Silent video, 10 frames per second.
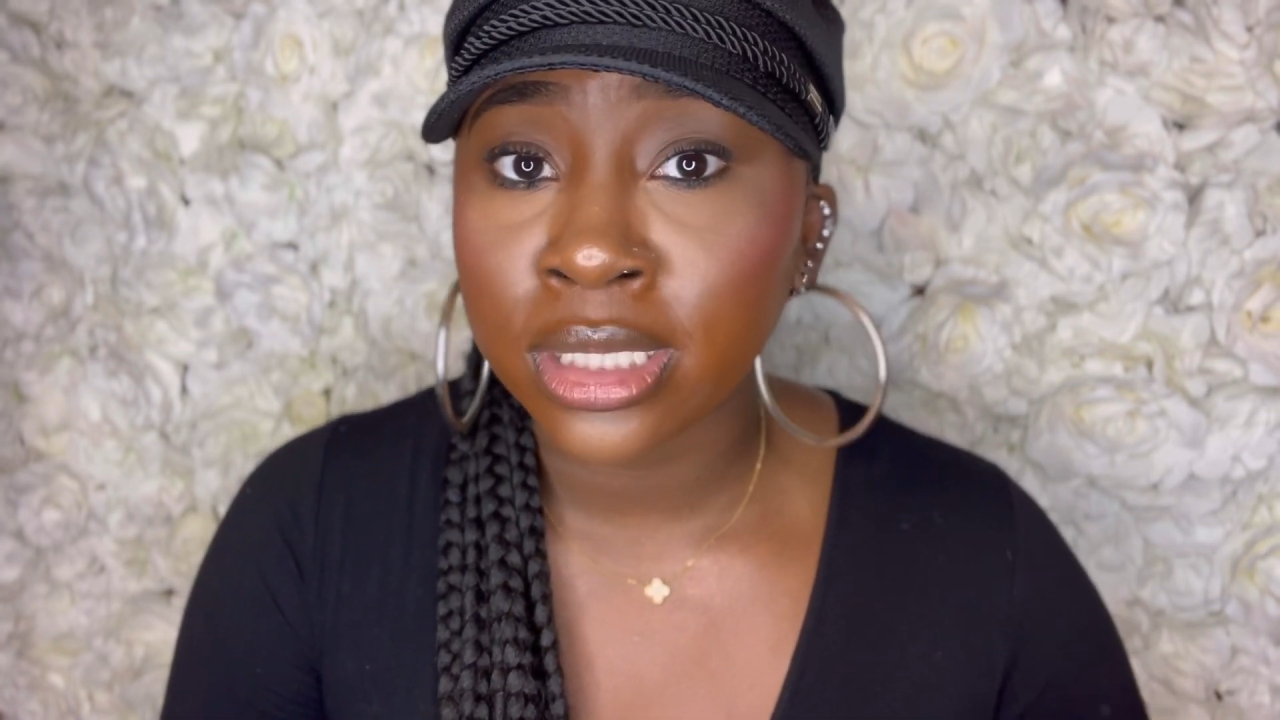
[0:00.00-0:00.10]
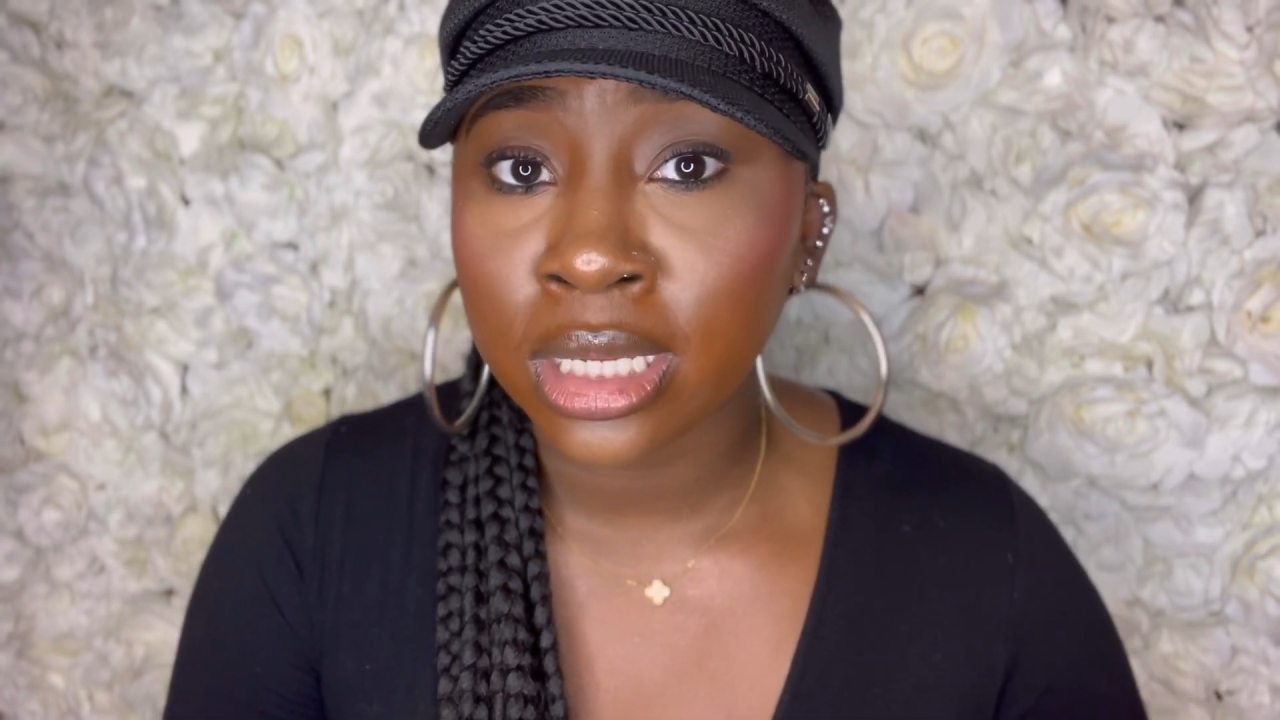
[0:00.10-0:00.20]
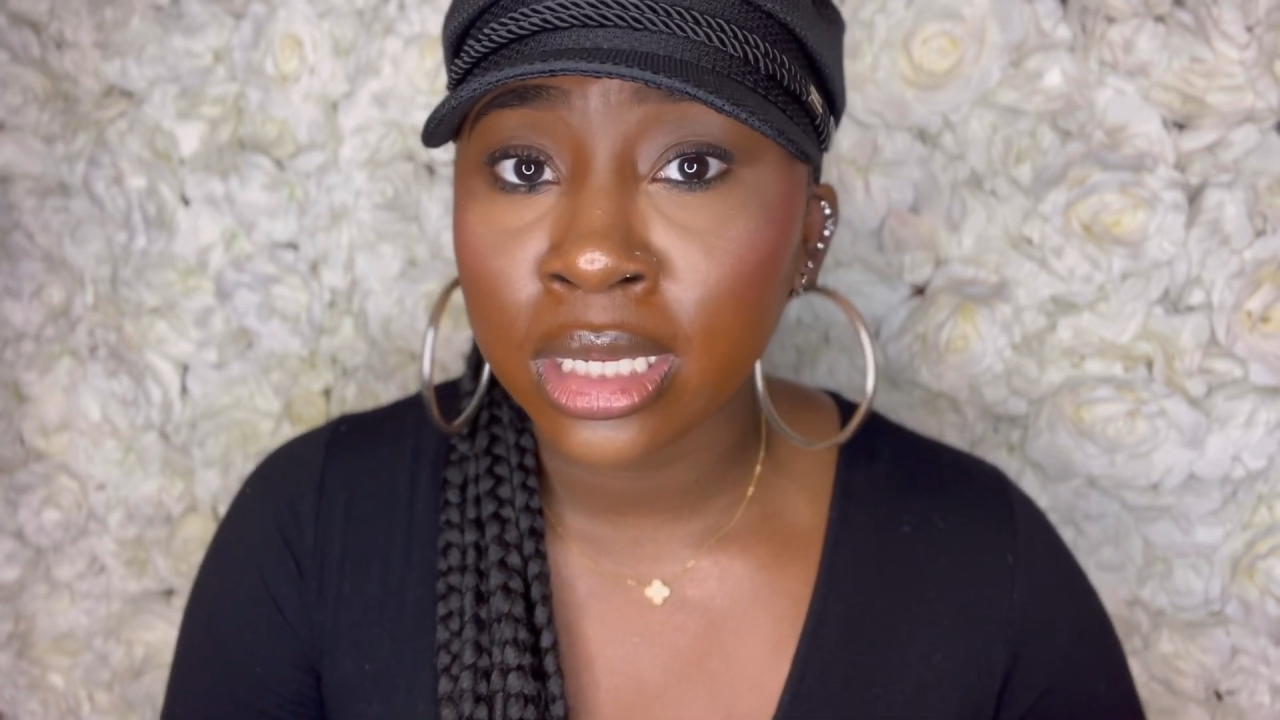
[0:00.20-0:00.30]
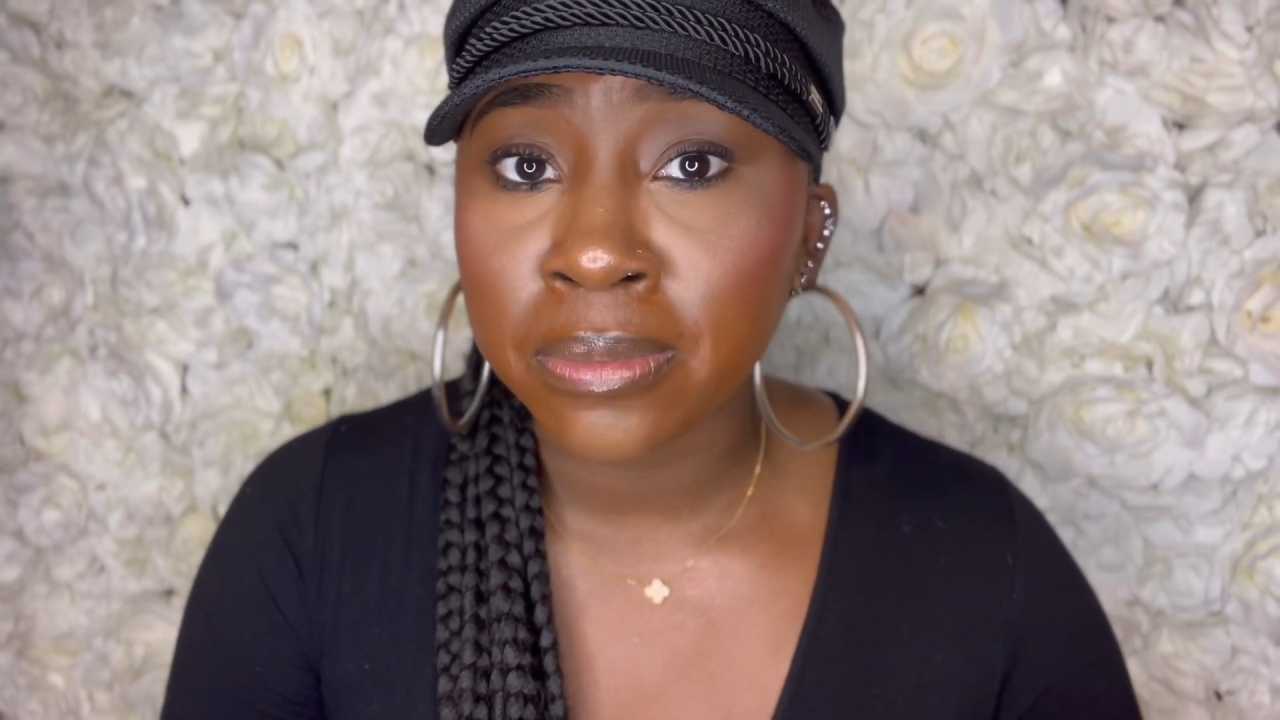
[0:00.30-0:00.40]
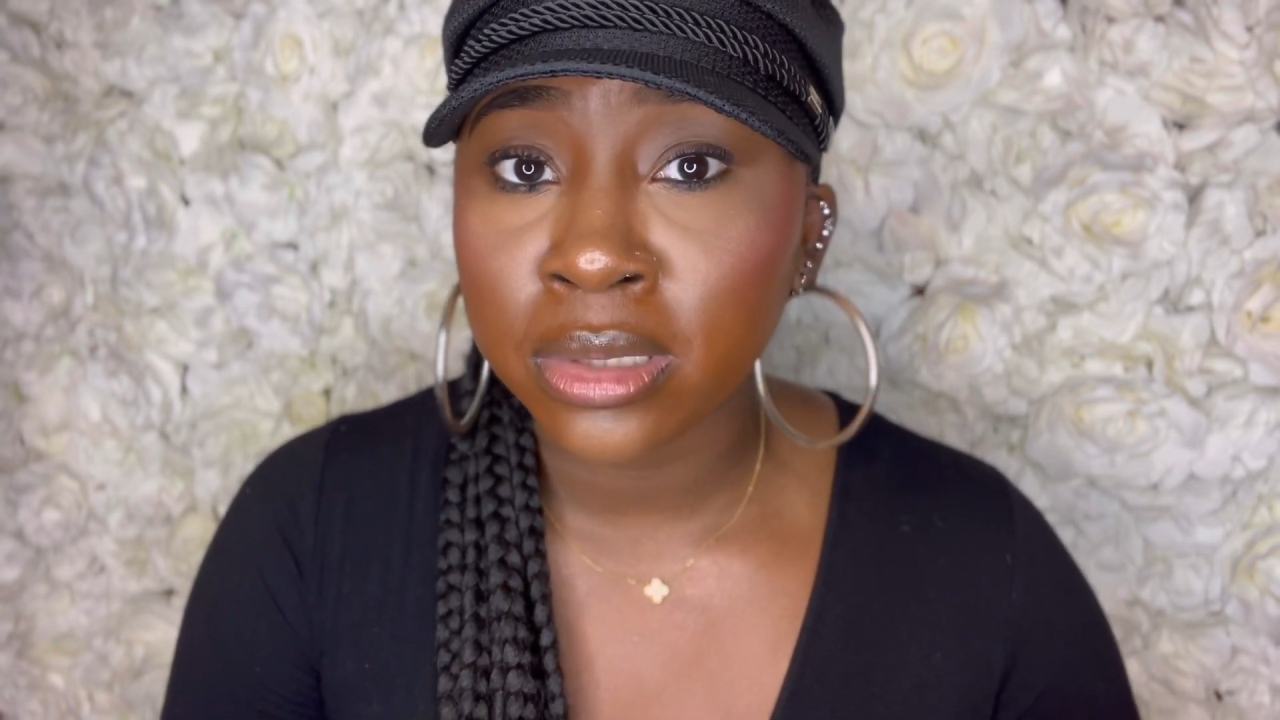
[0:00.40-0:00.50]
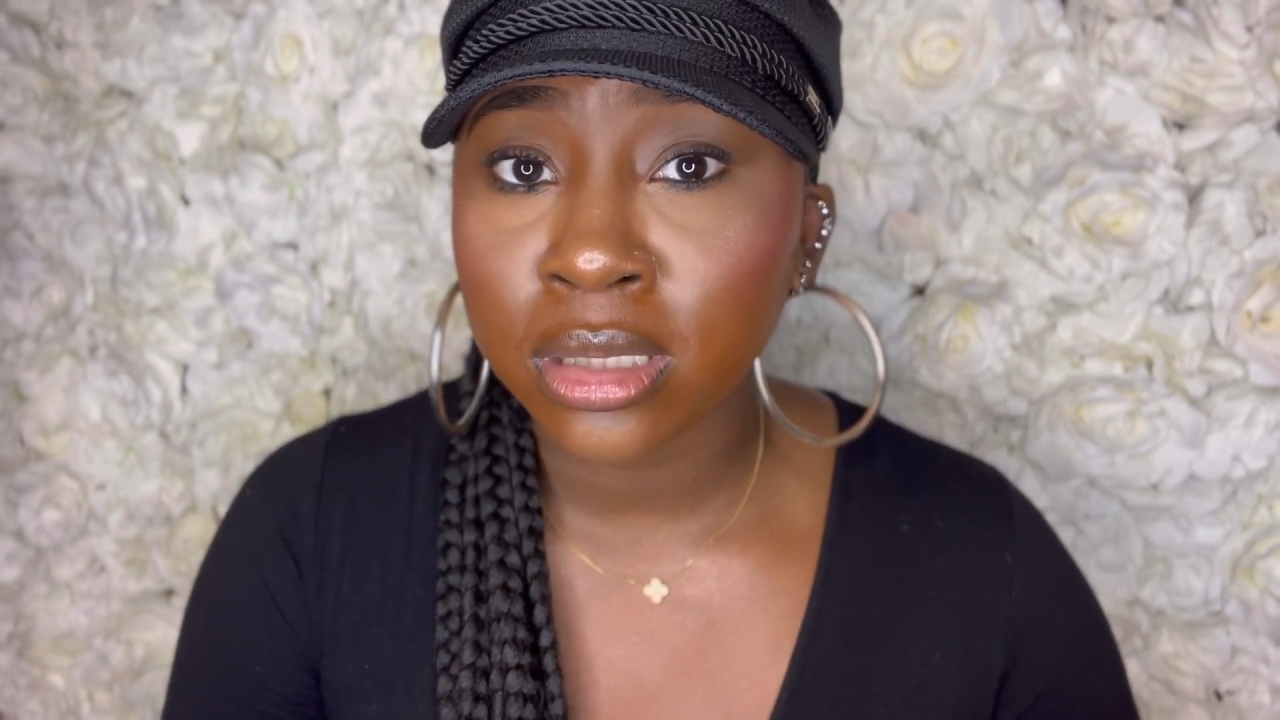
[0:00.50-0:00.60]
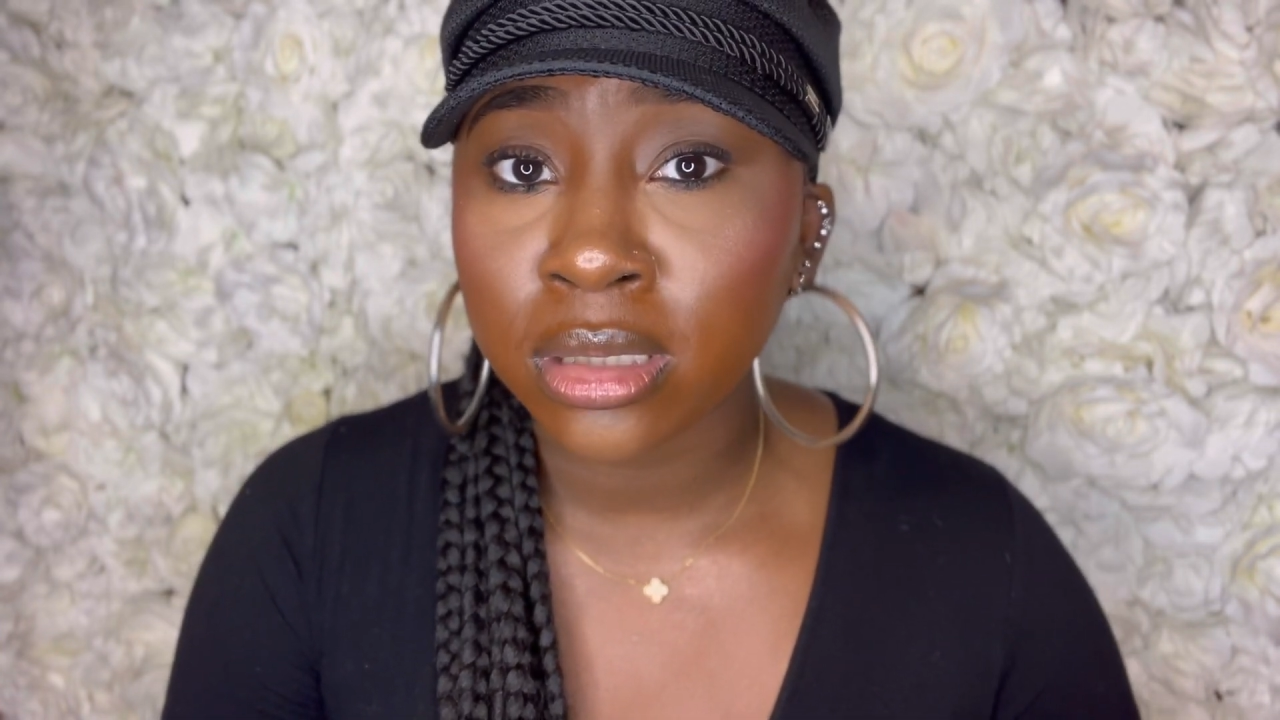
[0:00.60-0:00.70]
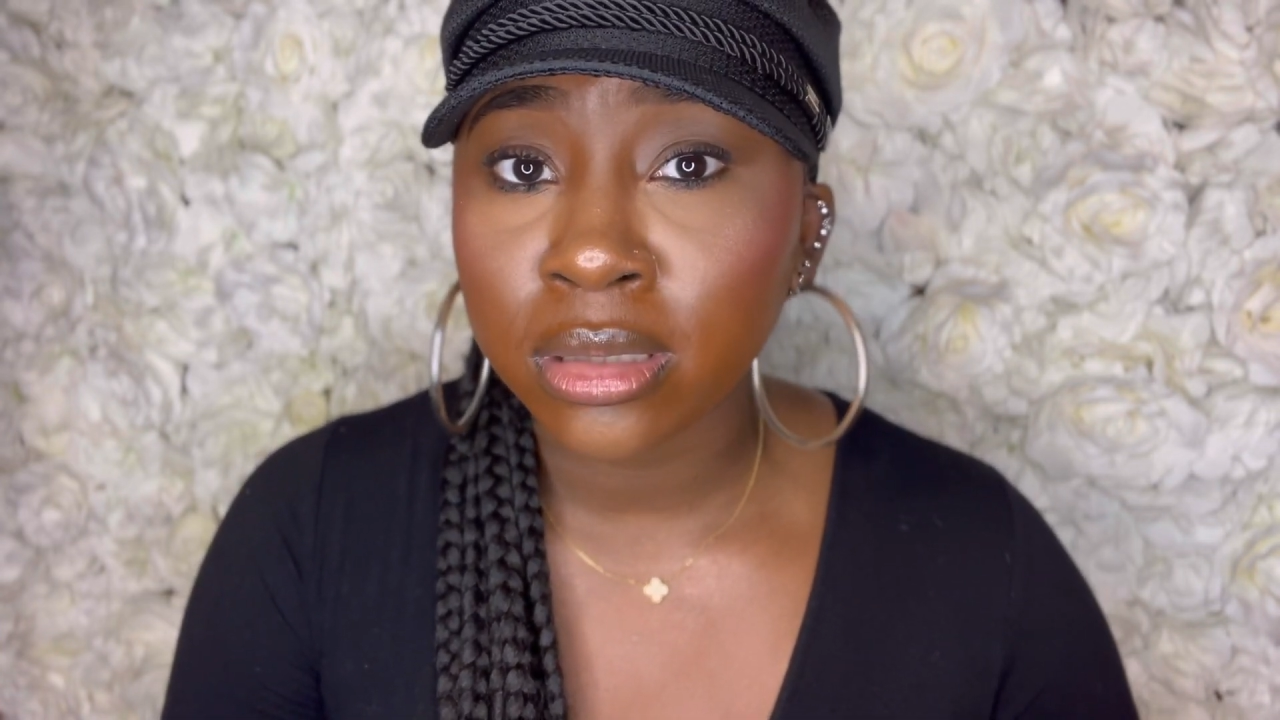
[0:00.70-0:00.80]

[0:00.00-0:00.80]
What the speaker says: dibs.